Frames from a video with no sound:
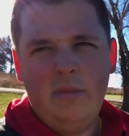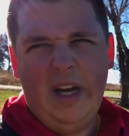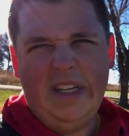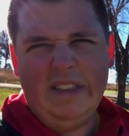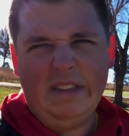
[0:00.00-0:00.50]

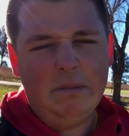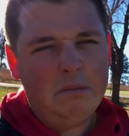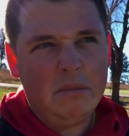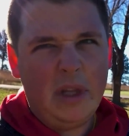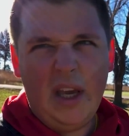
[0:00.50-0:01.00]
But,
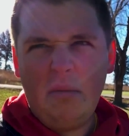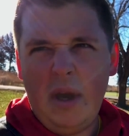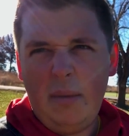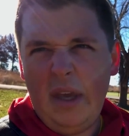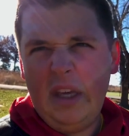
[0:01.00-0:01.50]
like,
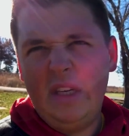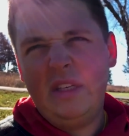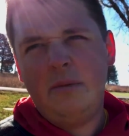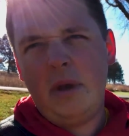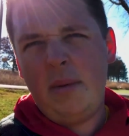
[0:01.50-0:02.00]
maybe
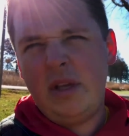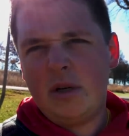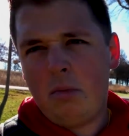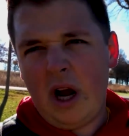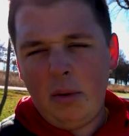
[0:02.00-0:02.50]

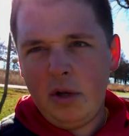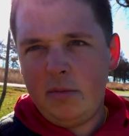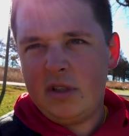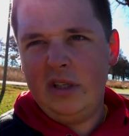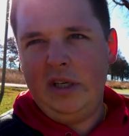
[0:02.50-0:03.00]
some
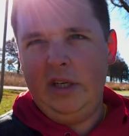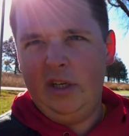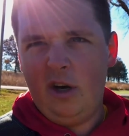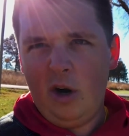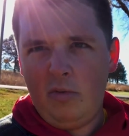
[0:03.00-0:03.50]
problems.
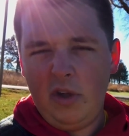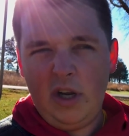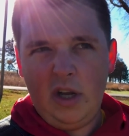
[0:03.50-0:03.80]
Hopefully